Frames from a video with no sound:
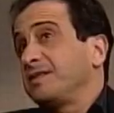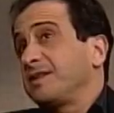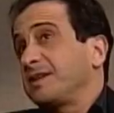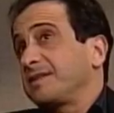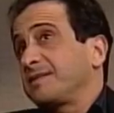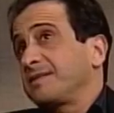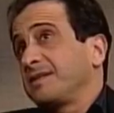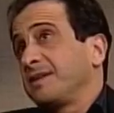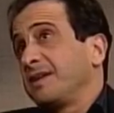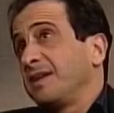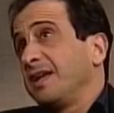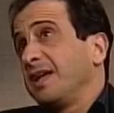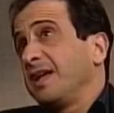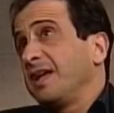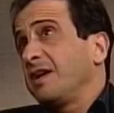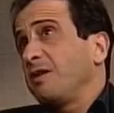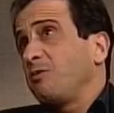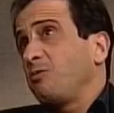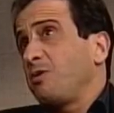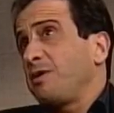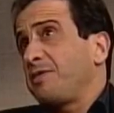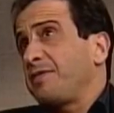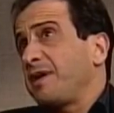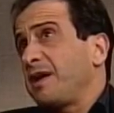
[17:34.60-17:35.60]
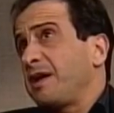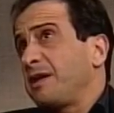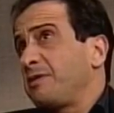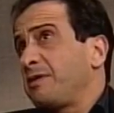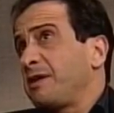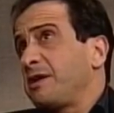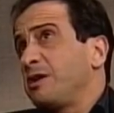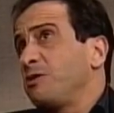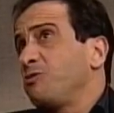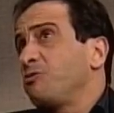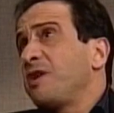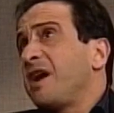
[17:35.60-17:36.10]
that with that
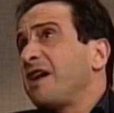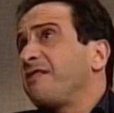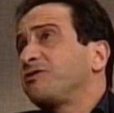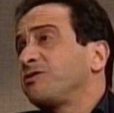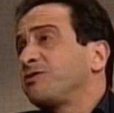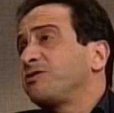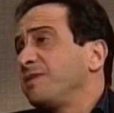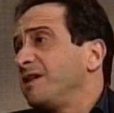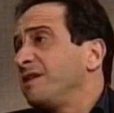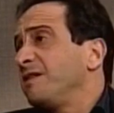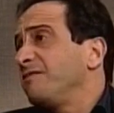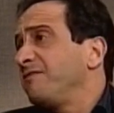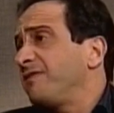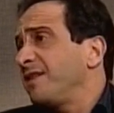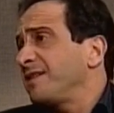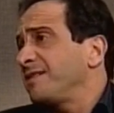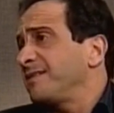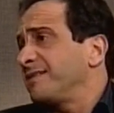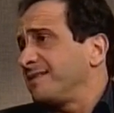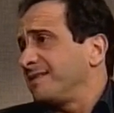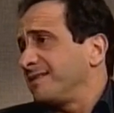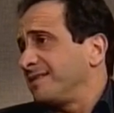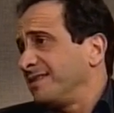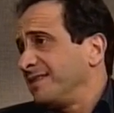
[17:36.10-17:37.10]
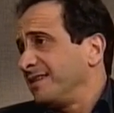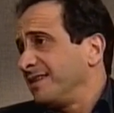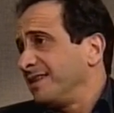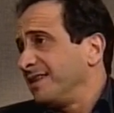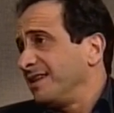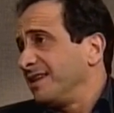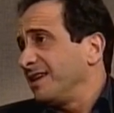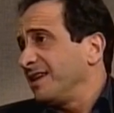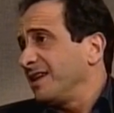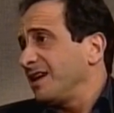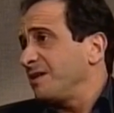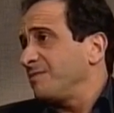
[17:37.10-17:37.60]
it would have to be invented.
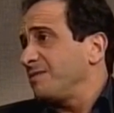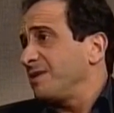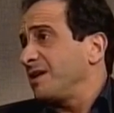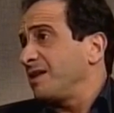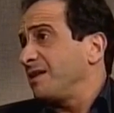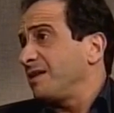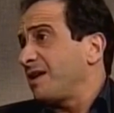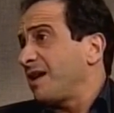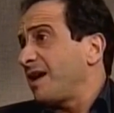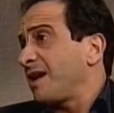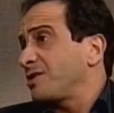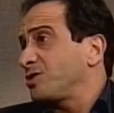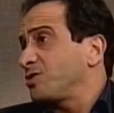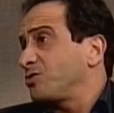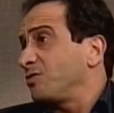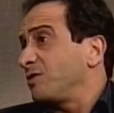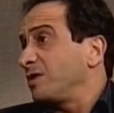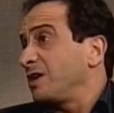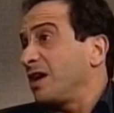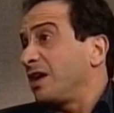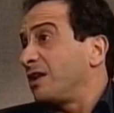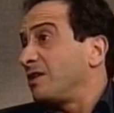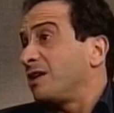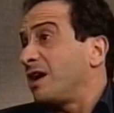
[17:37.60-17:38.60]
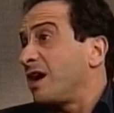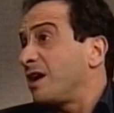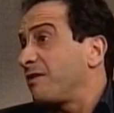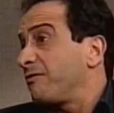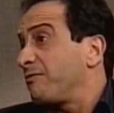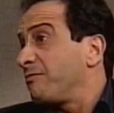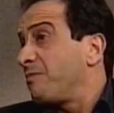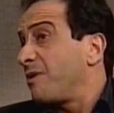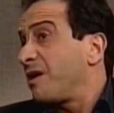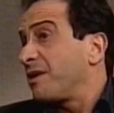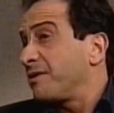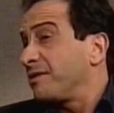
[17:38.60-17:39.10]
I mean, actually, a lot
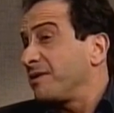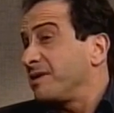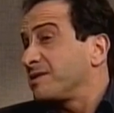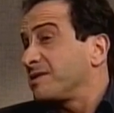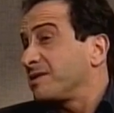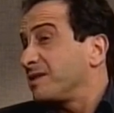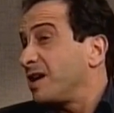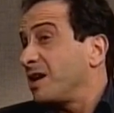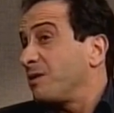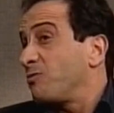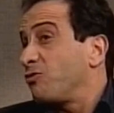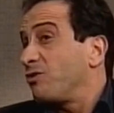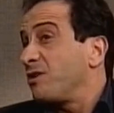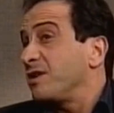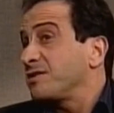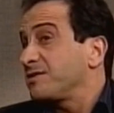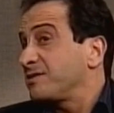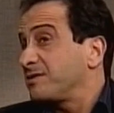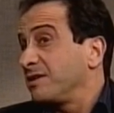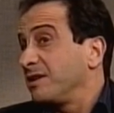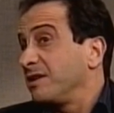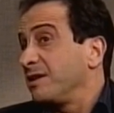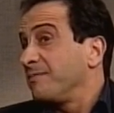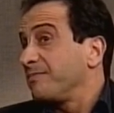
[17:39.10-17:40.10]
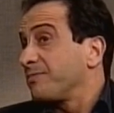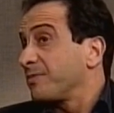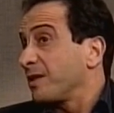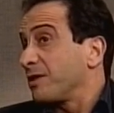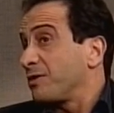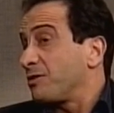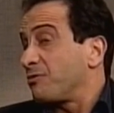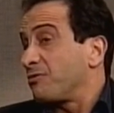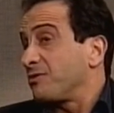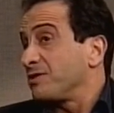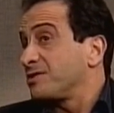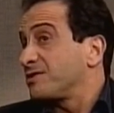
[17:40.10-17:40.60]
of modern Islam was
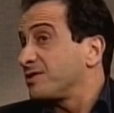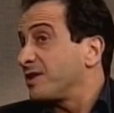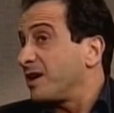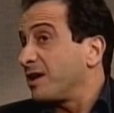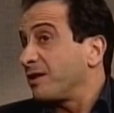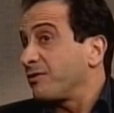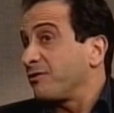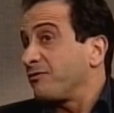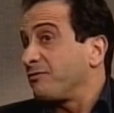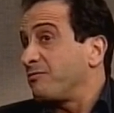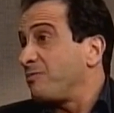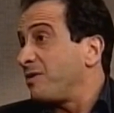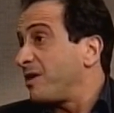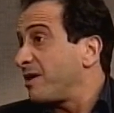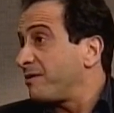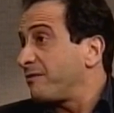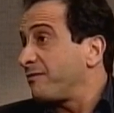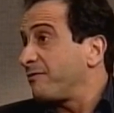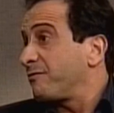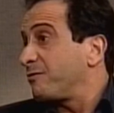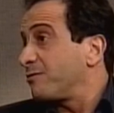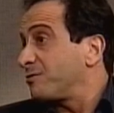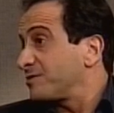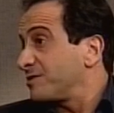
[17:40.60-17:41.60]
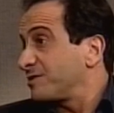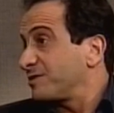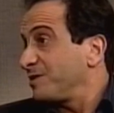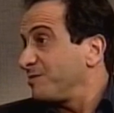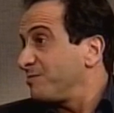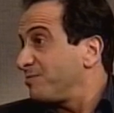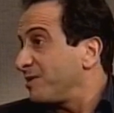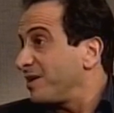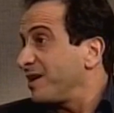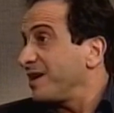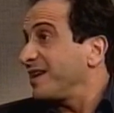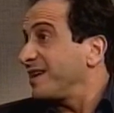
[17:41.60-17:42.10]
the result of modern forces
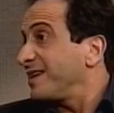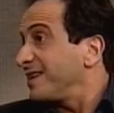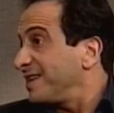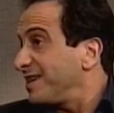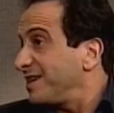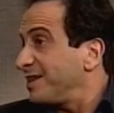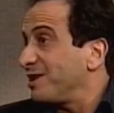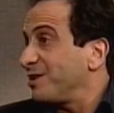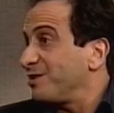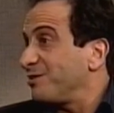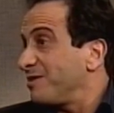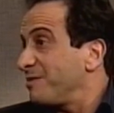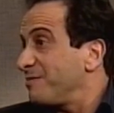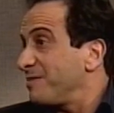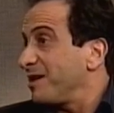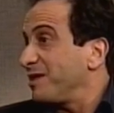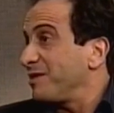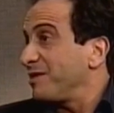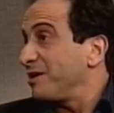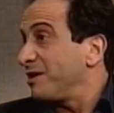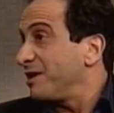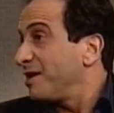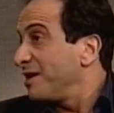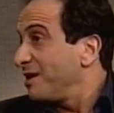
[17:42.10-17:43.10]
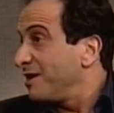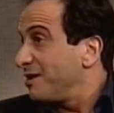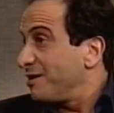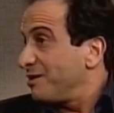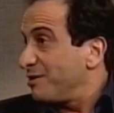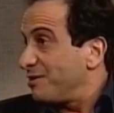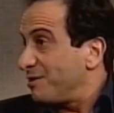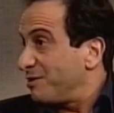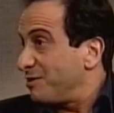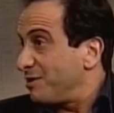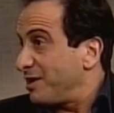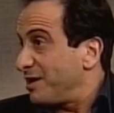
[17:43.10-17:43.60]
in play. You know, yeah. I mean the
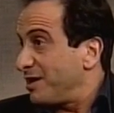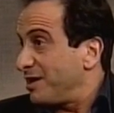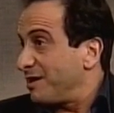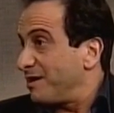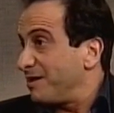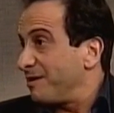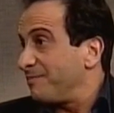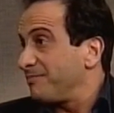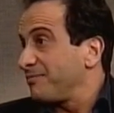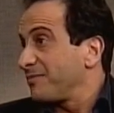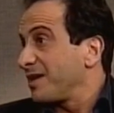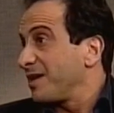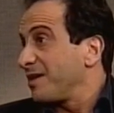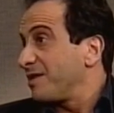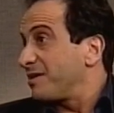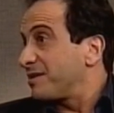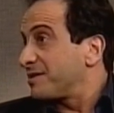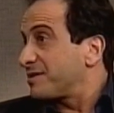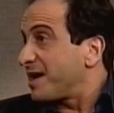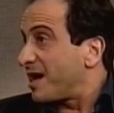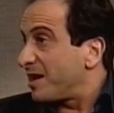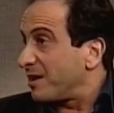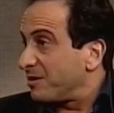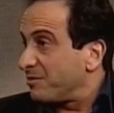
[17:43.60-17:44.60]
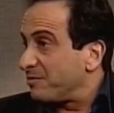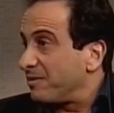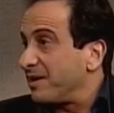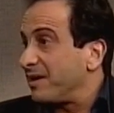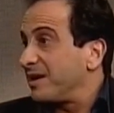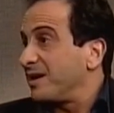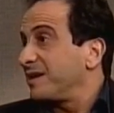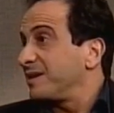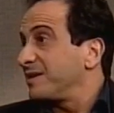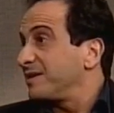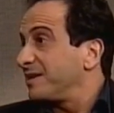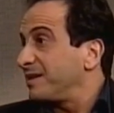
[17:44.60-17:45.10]
the, uh, the
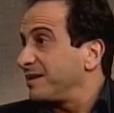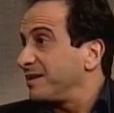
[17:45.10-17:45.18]
Taliban